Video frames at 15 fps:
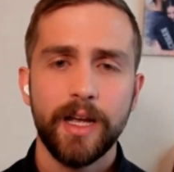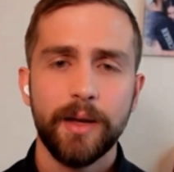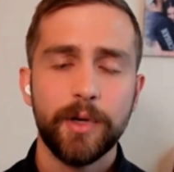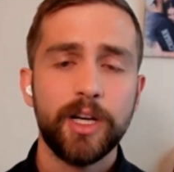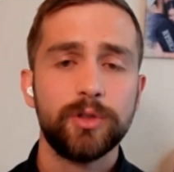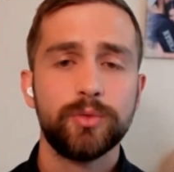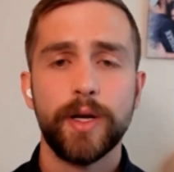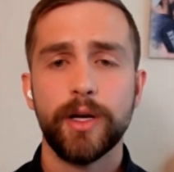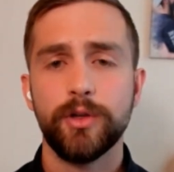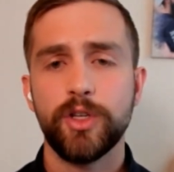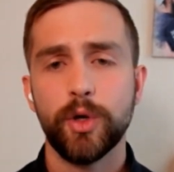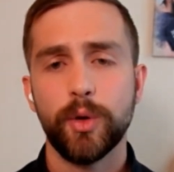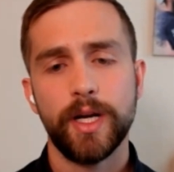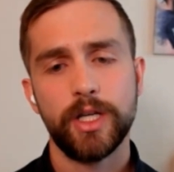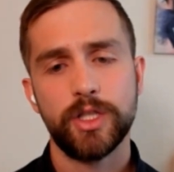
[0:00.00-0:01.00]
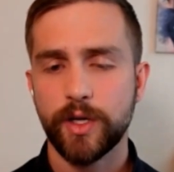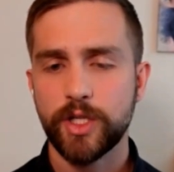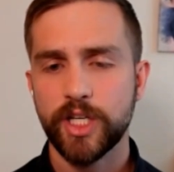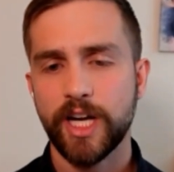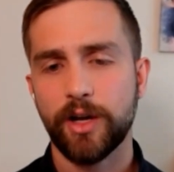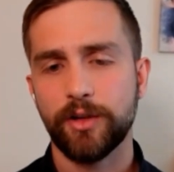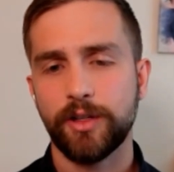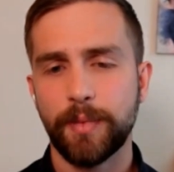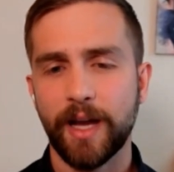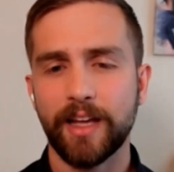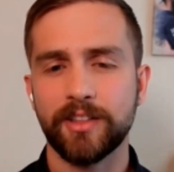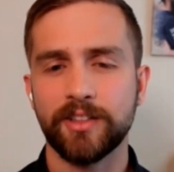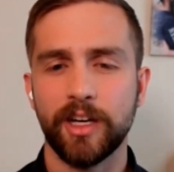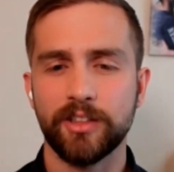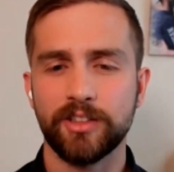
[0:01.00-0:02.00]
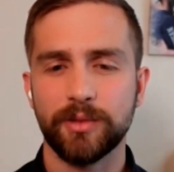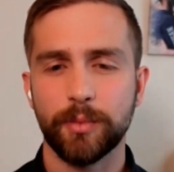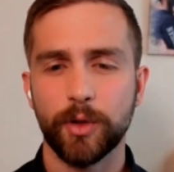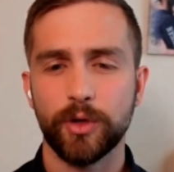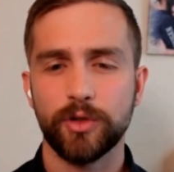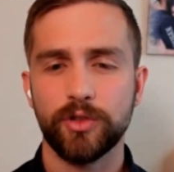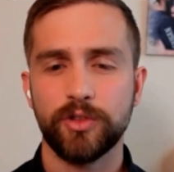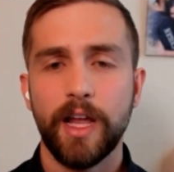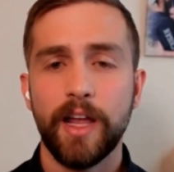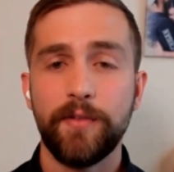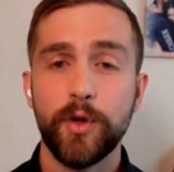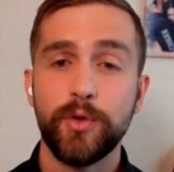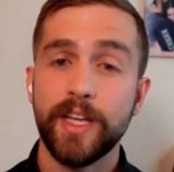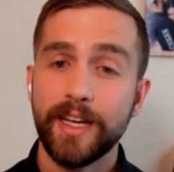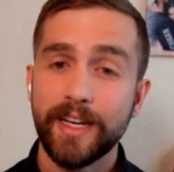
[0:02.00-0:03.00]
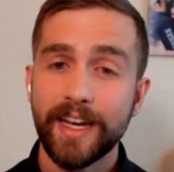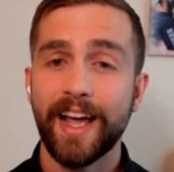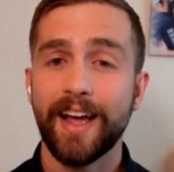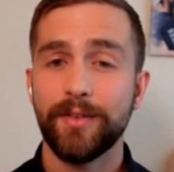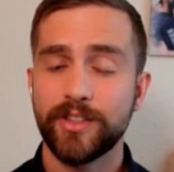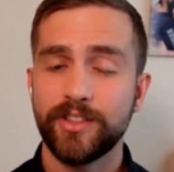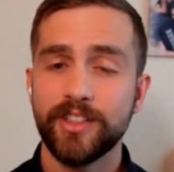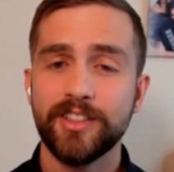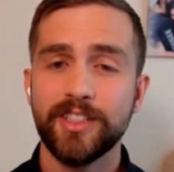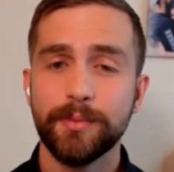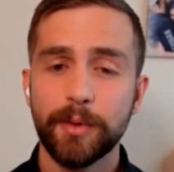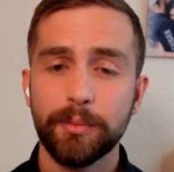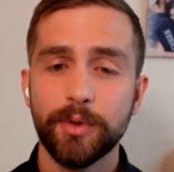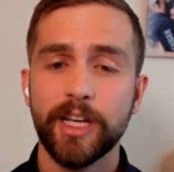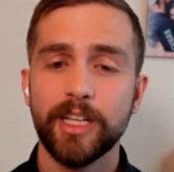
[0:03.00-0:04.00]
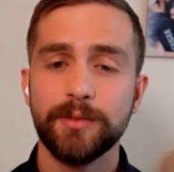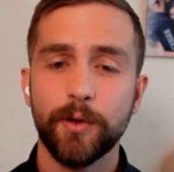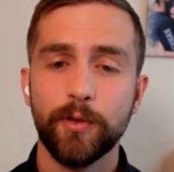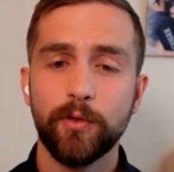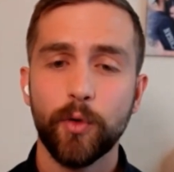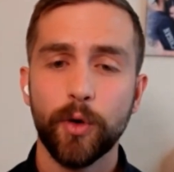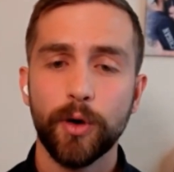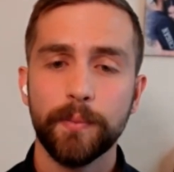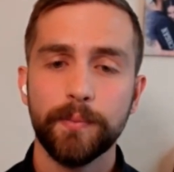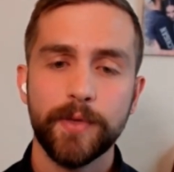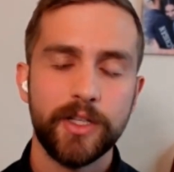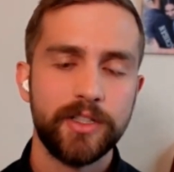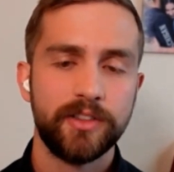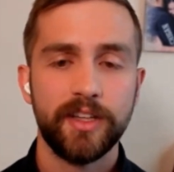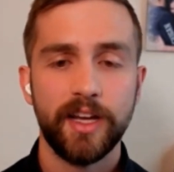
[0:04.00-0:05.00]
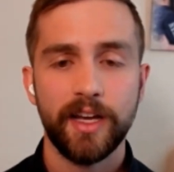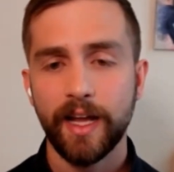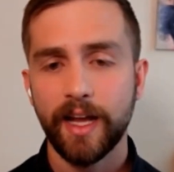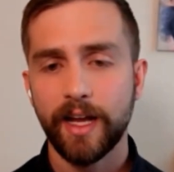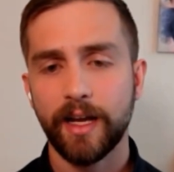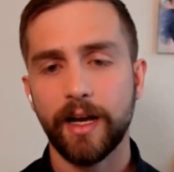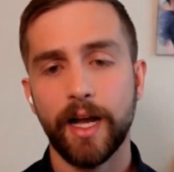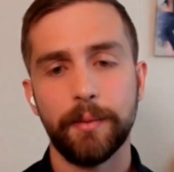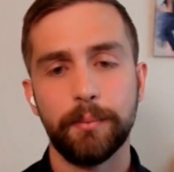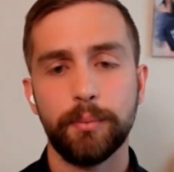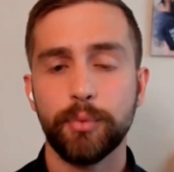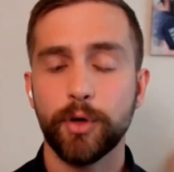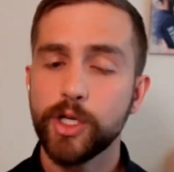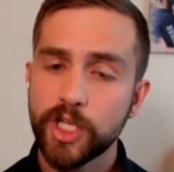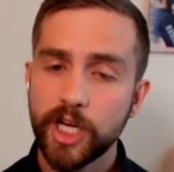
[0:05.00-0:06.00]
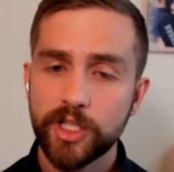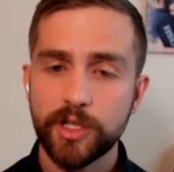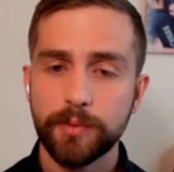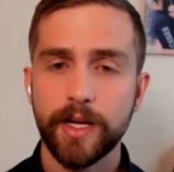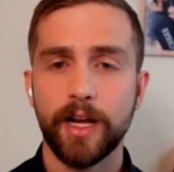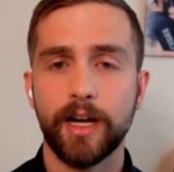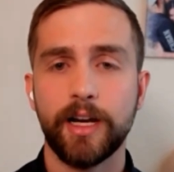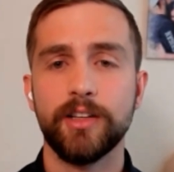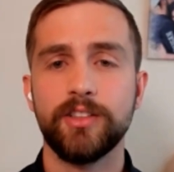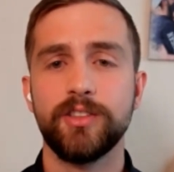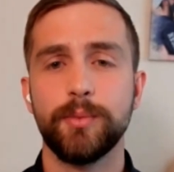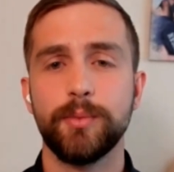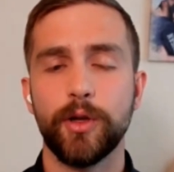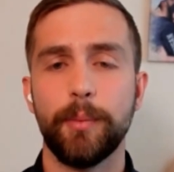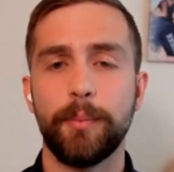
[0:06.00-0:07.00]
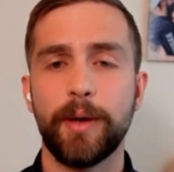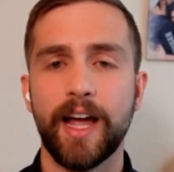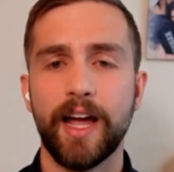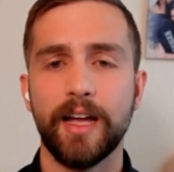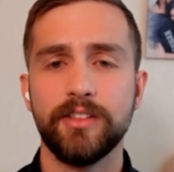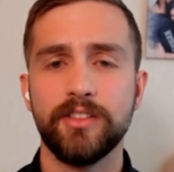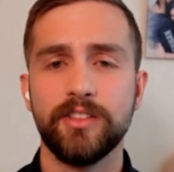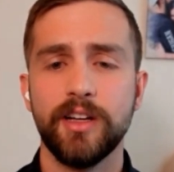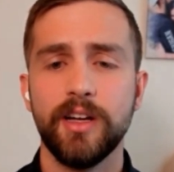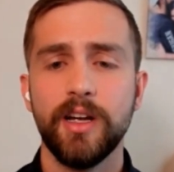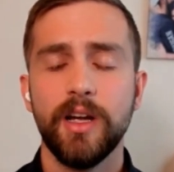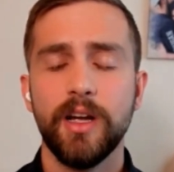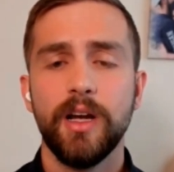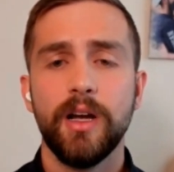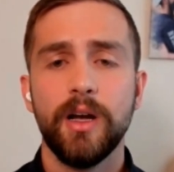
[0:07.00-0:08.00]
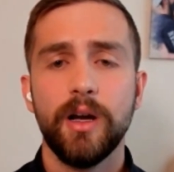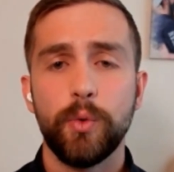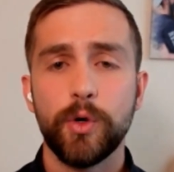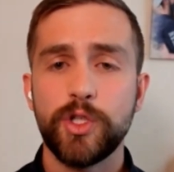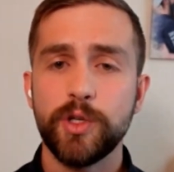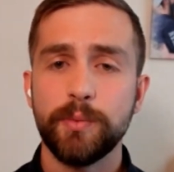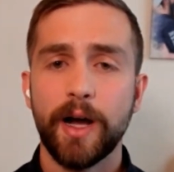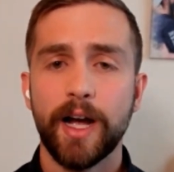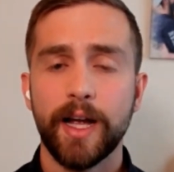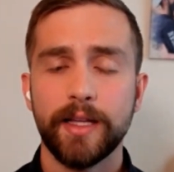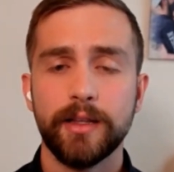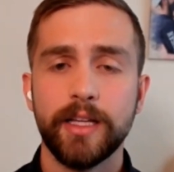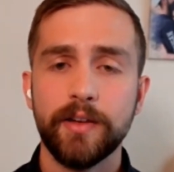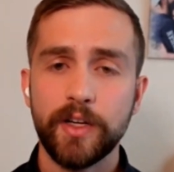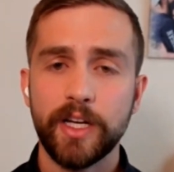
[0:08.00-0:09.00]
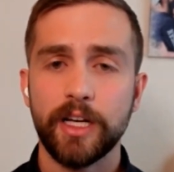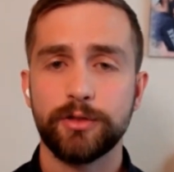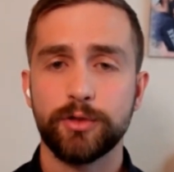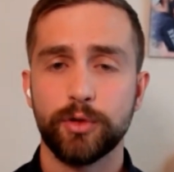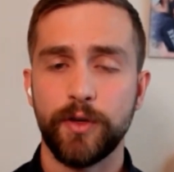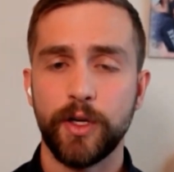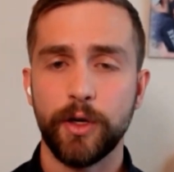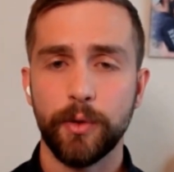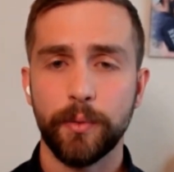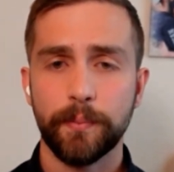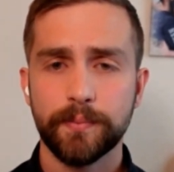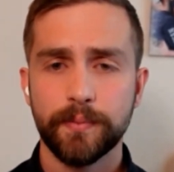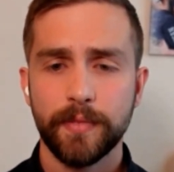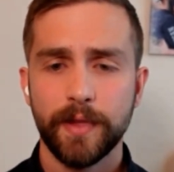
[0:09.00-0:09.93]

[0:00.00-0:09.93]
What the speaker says: Because what you're doing is reaching out to past customers. If you didn't have a system in place before, you just say, "Hey, I appreciate you being a customer in the past. Would you mind leaving us a review?"